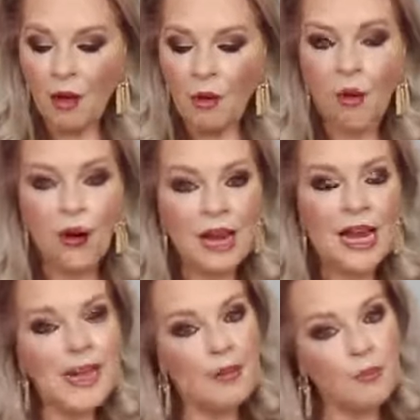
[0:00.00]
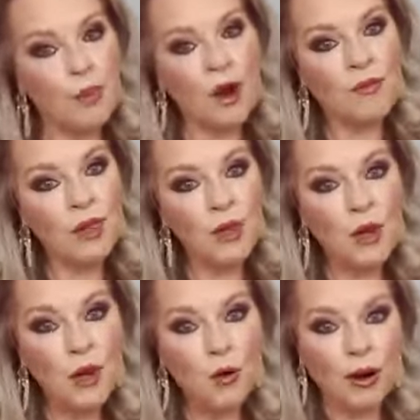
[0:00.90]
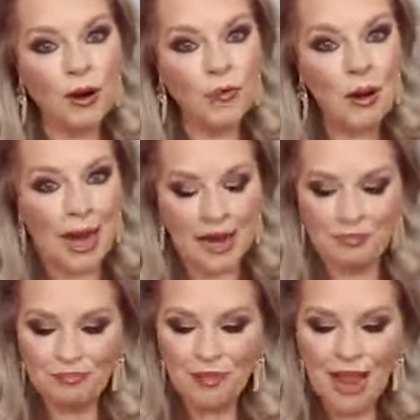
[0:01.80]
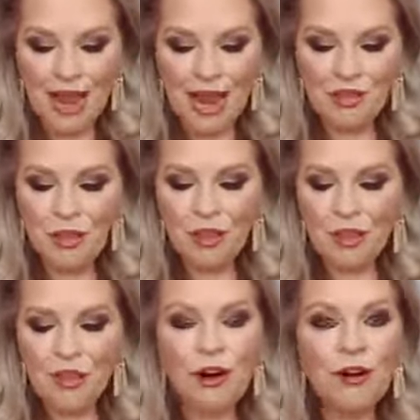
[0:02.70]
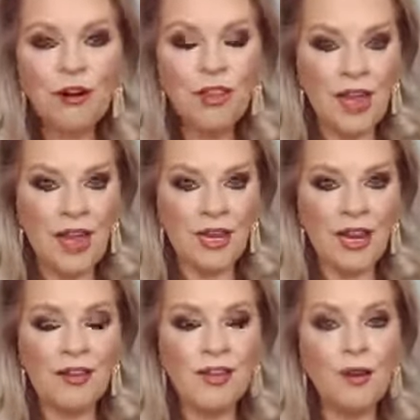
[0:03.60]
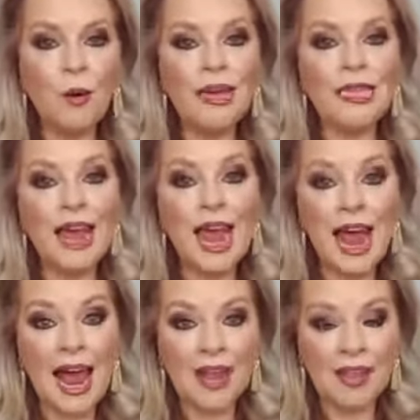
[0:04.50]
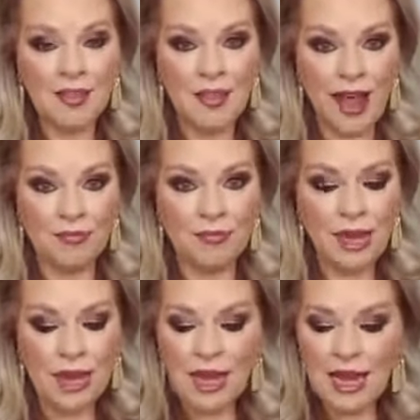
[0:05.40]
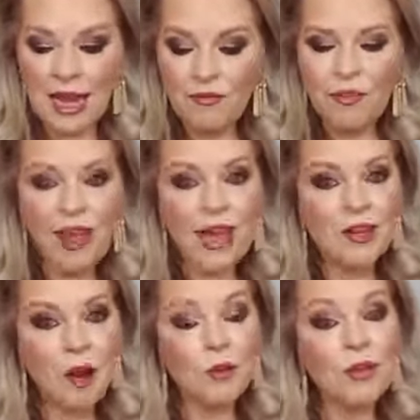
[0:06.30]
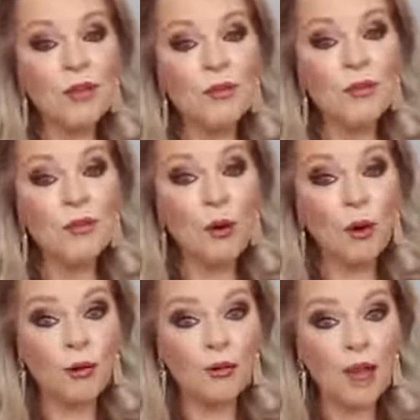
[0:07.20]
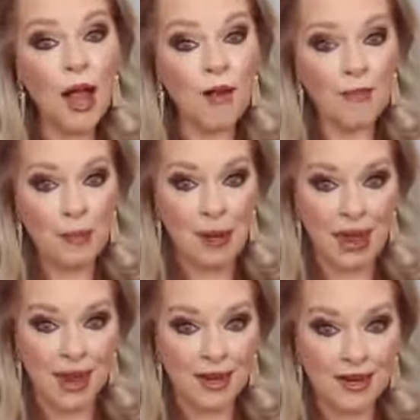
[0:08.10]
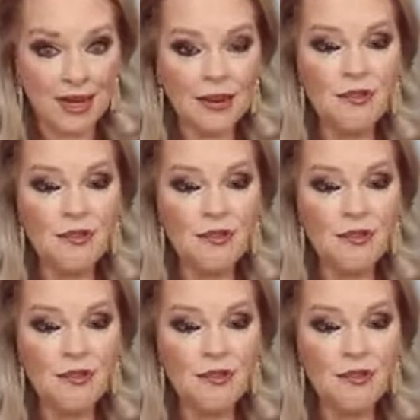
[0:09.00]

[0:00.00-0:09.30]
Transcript: Or is it more of a newer pain? And the third thing is you're going to ask them if they know the source of the pain,